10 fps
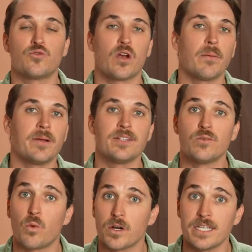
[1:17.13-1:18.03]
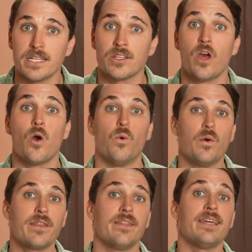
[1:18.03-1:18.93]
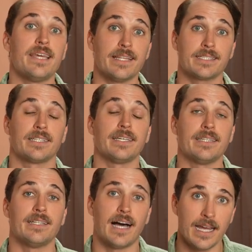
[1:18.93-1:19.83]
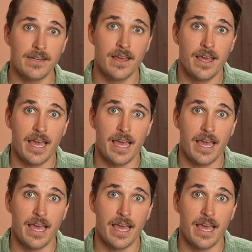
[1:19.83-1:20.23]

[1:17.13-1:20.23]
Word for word: trial periods, and warranties with the Helix Elite line?